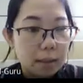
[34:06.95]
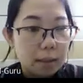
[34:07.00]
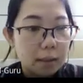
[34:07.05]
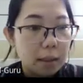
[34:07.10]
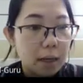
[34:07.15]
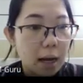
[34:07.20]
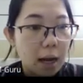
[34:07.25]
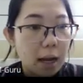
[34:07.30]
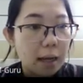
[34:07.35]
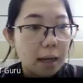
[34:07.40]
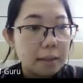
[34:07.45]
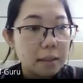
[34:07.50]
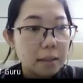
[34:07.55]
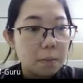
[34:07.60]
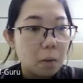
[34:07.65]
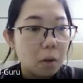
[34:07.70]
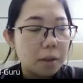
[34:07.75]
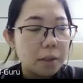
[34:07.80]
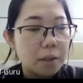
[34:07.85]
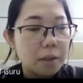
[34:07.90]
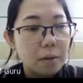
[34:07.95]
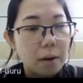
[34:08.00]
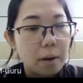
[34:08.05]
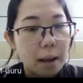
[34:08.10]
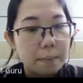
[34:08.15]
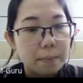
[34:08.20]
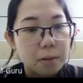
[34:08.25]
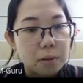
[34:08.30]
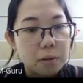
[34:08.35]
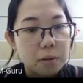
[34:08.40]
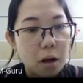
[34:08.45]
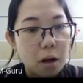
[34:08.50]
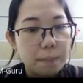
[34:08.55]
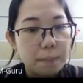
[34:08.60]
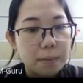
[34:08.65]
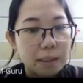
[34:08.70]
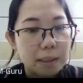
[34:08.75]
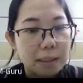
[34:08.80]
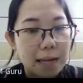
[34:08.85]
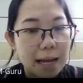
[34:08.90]
the ice molecule
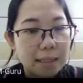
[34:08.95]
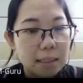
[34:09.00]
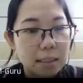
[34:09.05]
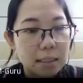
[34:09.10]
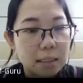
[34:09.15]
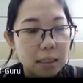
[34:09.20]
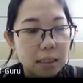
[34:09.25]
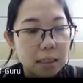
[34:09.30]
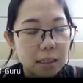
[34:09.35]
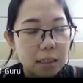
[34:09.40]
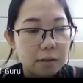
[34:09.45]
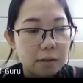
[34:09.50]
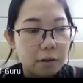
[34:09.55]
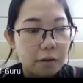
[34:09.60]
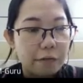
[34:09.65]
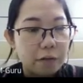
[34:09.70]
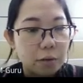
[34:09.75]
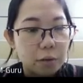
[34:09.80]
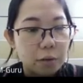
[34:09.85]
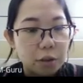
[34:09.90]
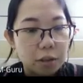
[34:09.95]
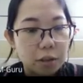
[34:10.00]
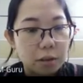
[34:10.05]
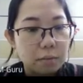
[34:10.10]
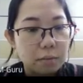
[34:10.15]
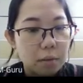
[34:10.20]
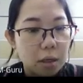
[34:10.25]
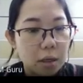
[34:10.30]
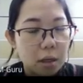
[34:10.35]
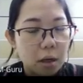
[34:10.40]
absorb the latent heat of fusion,